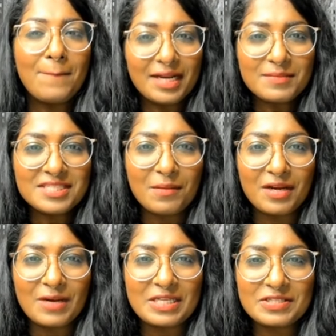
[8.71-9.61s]
My name is
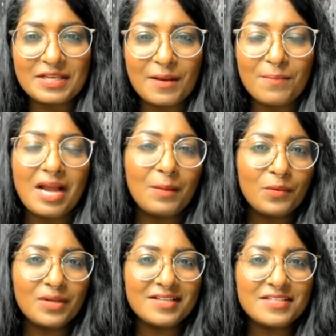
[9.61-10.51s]
Tharmila Rajasingam. I'm
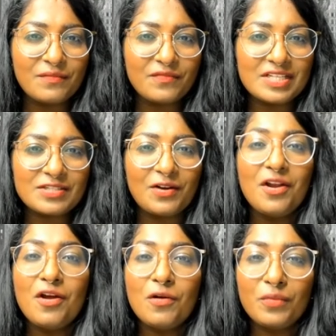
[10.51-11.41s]
a real estate investor,
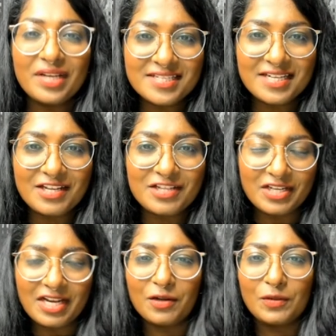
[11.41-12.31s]
real estate
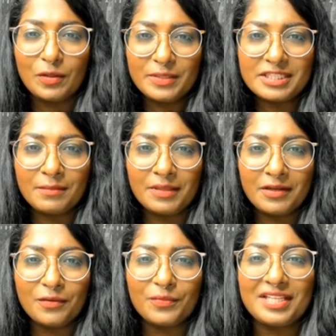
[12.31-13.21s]
agent, and a global team
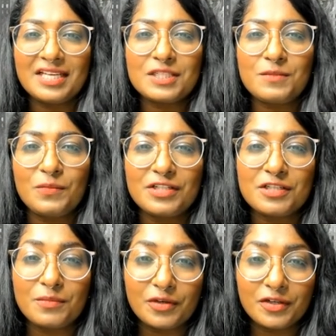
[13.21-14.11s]
leader with the EXP
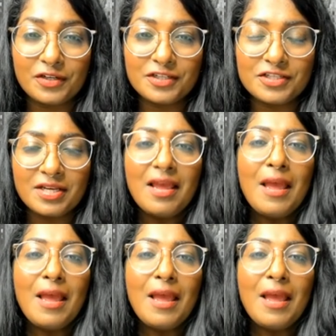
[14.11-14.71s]
Realty brokerage.